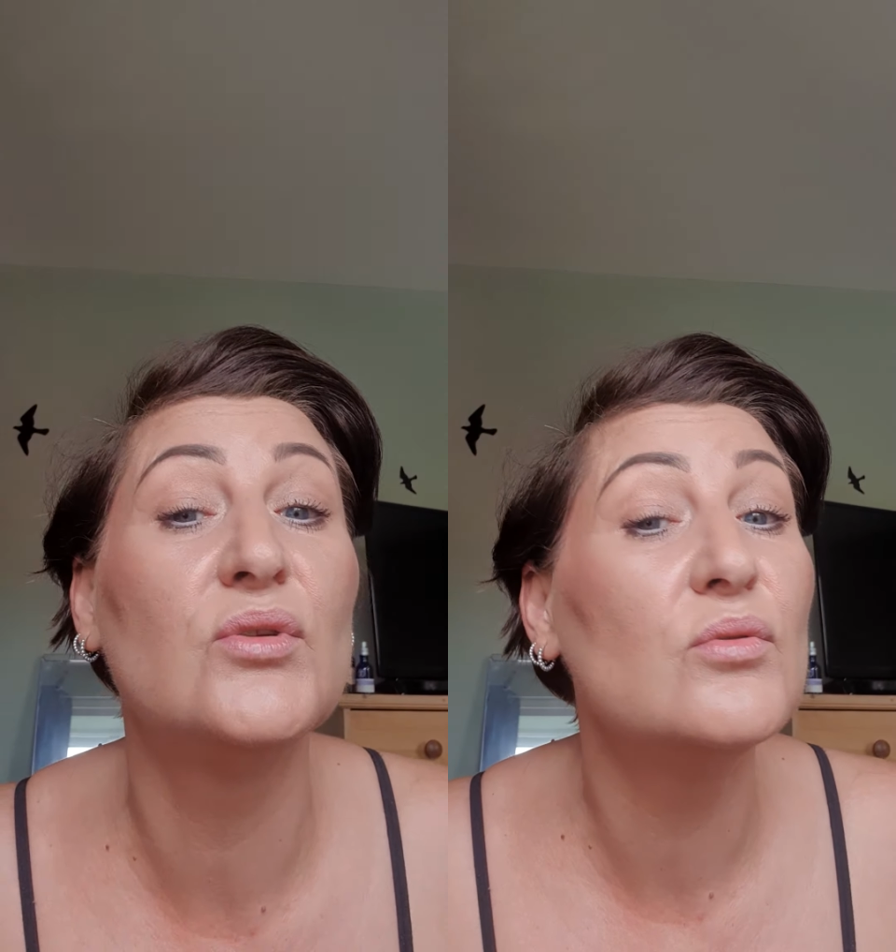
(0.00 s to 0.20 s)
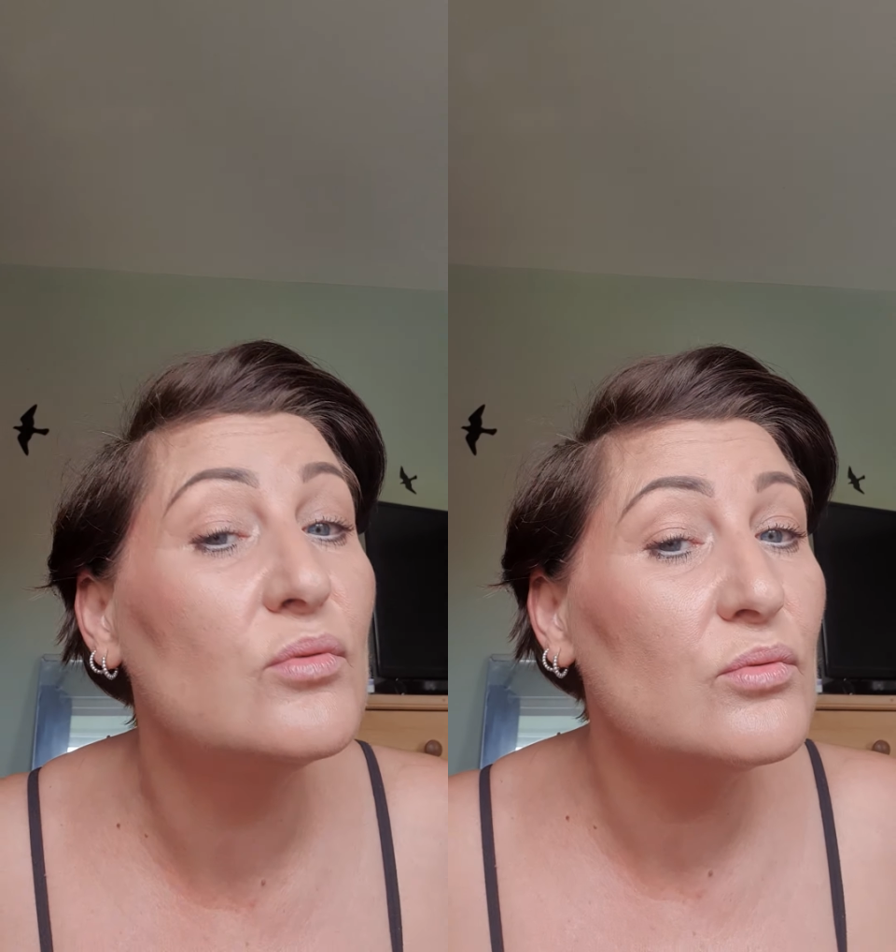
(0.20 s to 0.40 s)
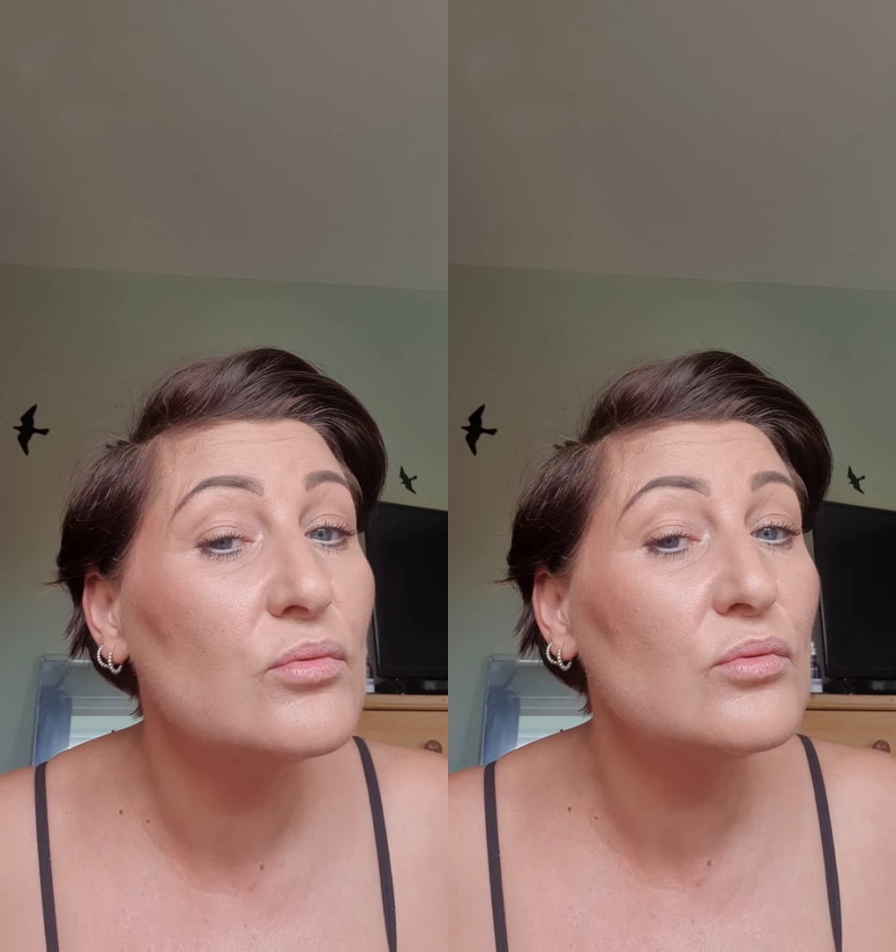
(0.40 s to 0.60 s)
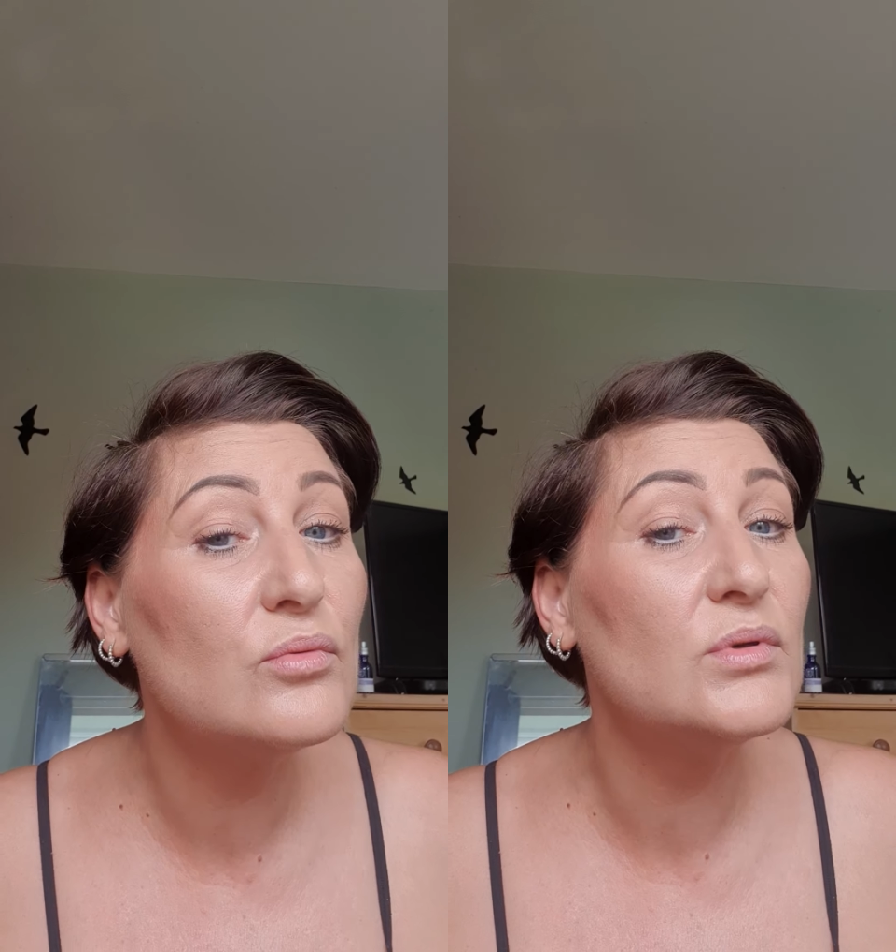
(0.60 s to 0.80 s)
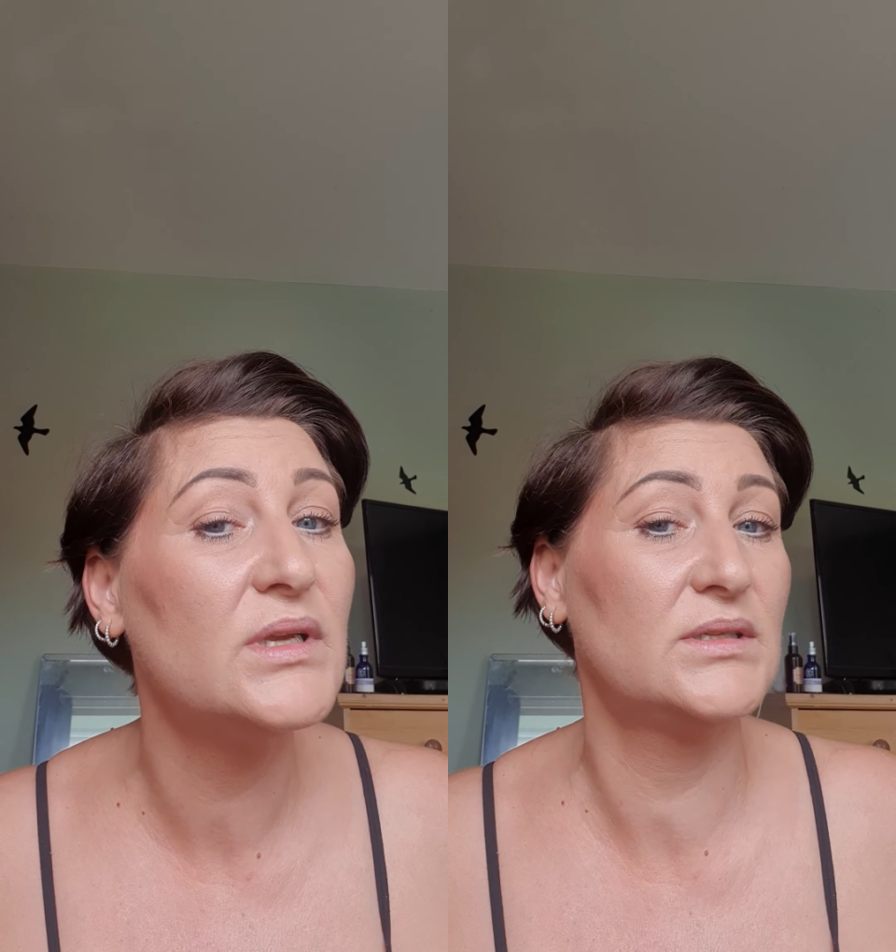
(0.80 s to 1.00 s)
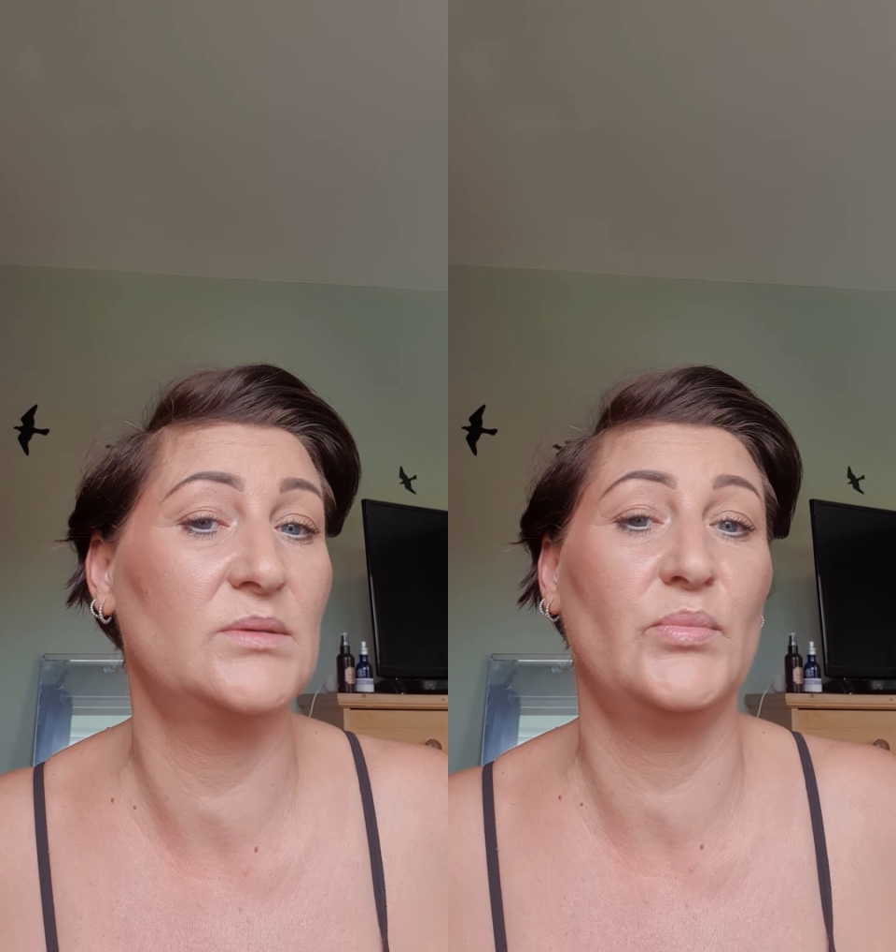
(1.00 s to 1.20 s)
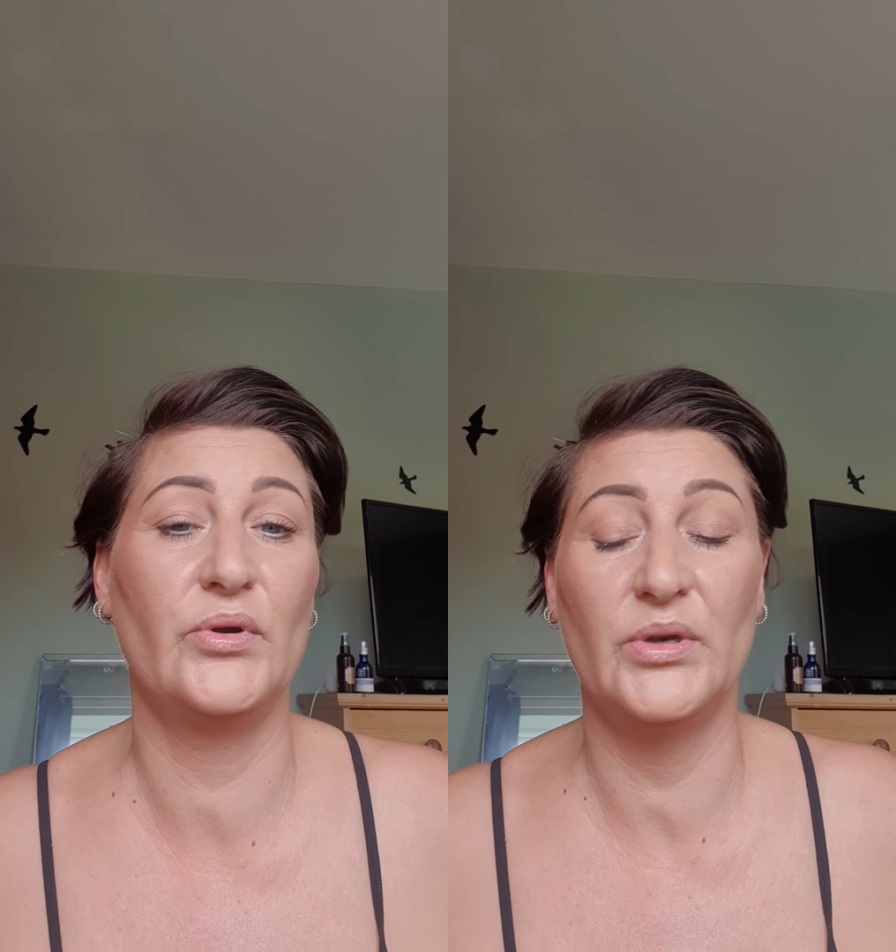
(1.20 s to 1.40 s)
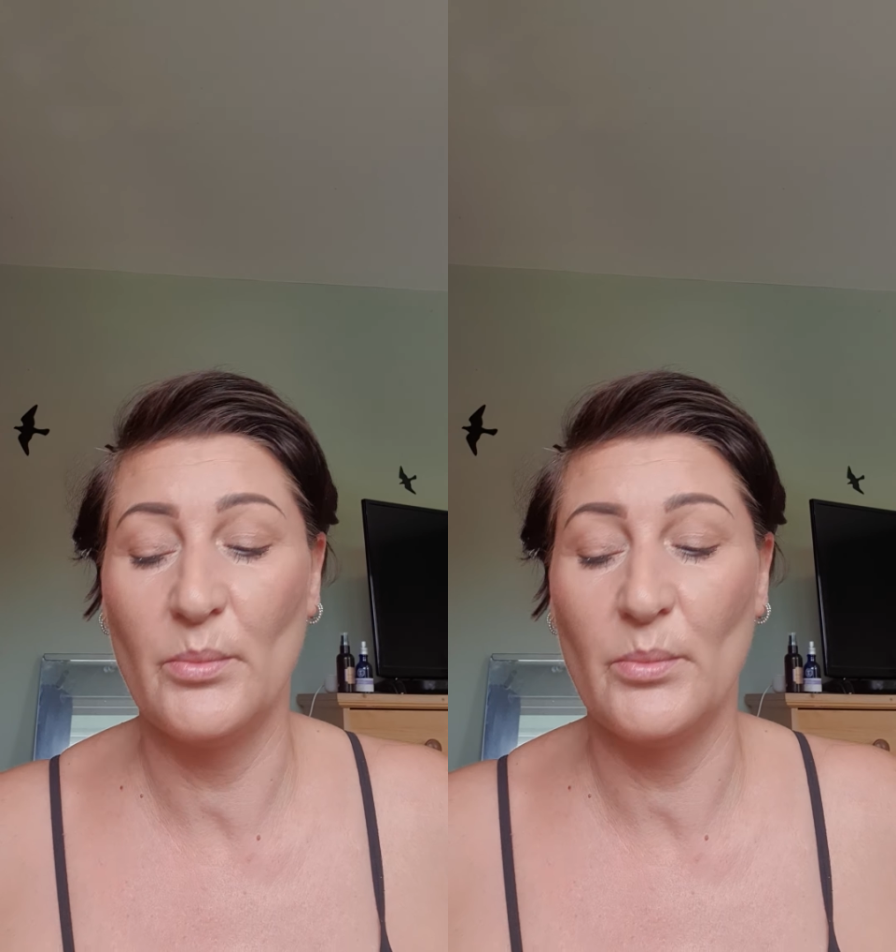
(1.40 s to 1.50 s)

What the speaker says: do need to book an